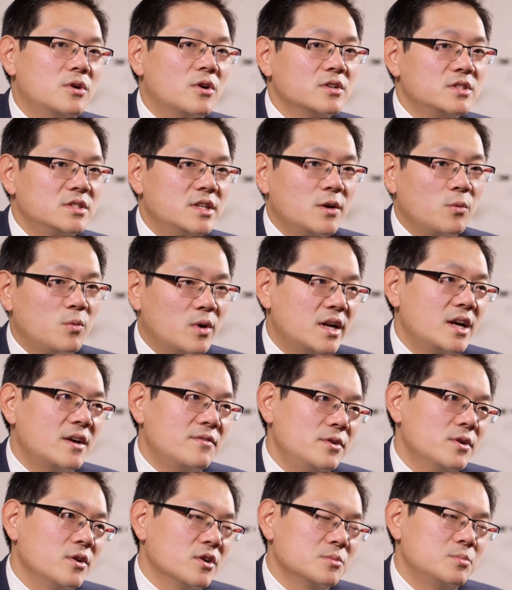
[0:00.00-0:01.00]
contact One
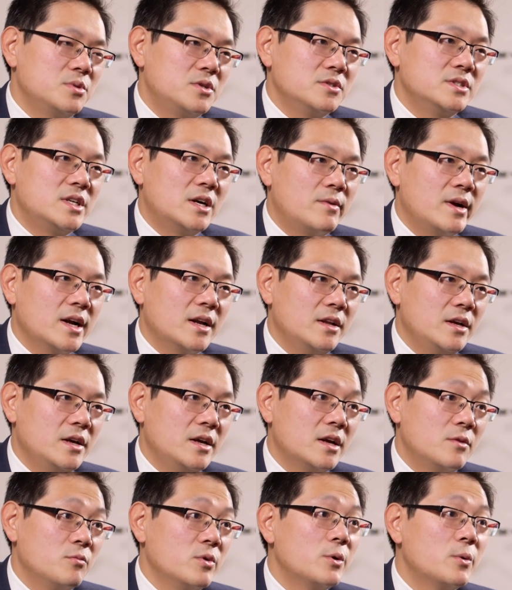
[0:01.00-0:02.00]
Hatfield Hospital directly
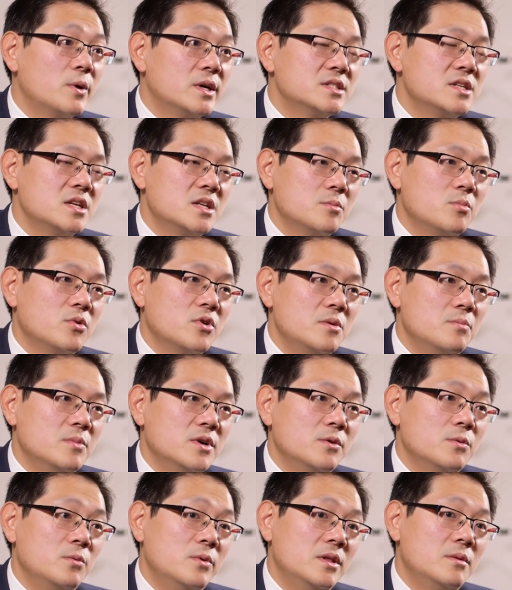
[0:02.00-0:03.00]
and request an
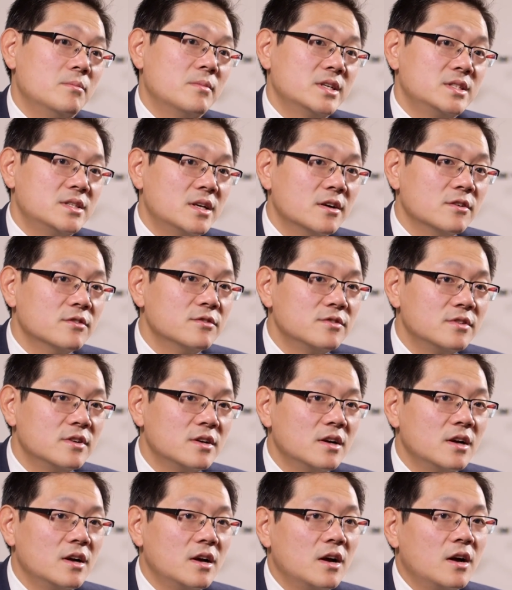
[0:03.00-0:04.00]
appointment with myself.
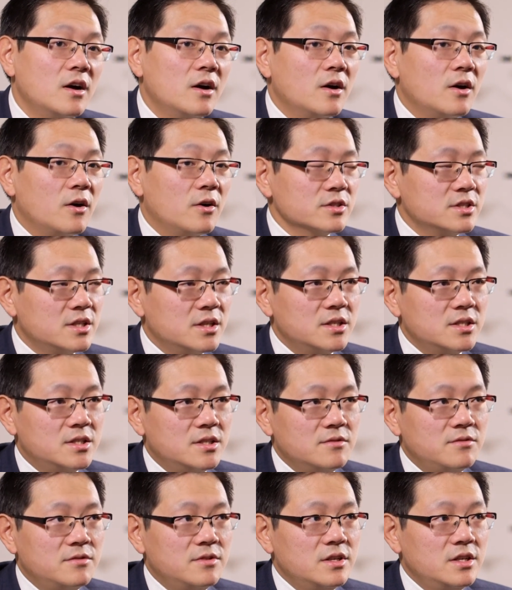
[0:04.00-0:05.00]

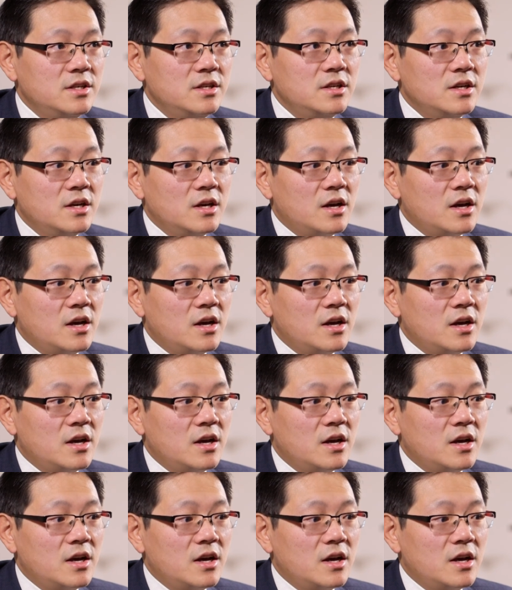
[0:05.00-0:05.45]
Alternatively,